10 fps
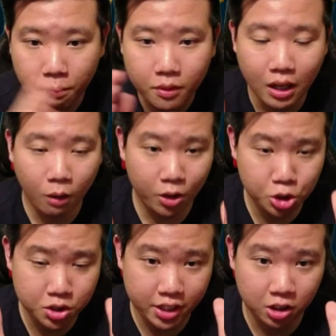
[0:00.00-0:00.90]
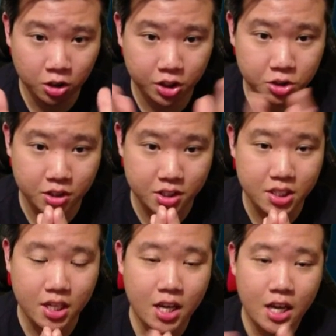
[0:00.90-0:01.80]
Now, I want you to take a look into this.
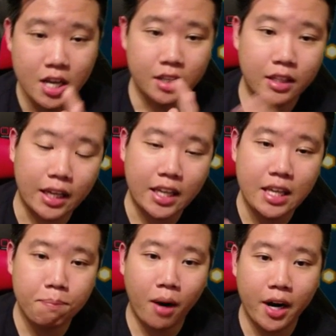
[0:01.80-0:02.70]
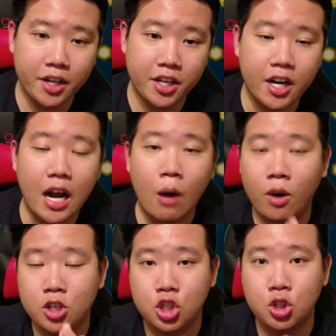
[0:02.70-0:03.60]
The key part here, I
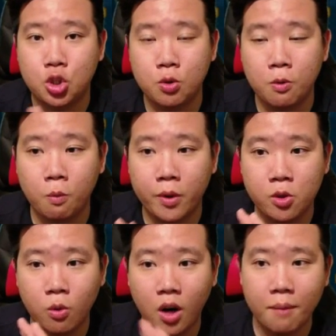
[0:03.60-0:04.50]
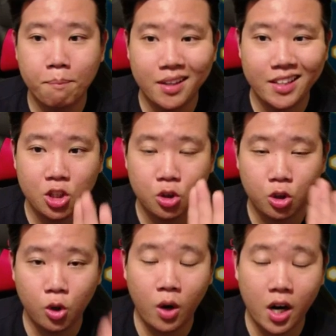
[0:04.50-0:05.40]
want you to, when you are building your
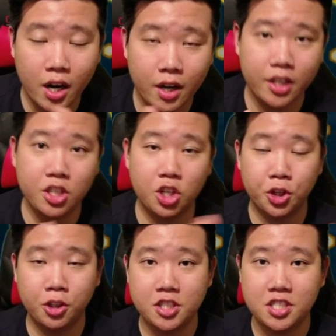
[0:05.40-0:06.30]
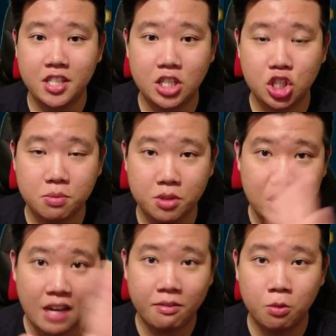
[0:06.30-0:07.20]
Lohar in the early stages, because
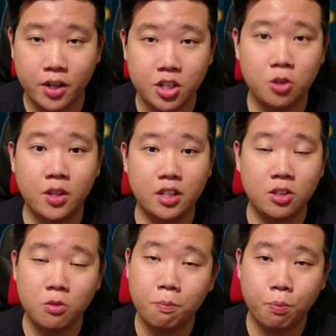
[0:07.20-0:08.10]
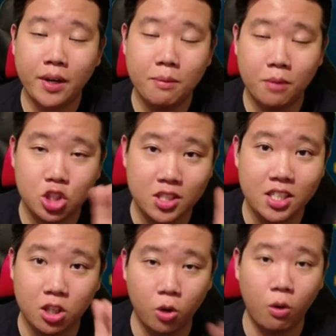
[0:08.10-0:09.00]
everyone, you pretty much need
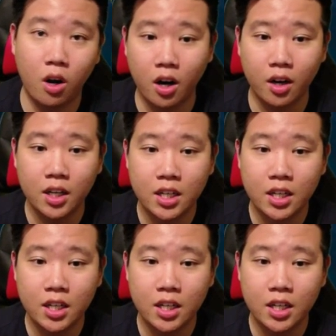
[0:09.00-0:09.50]
Lohar.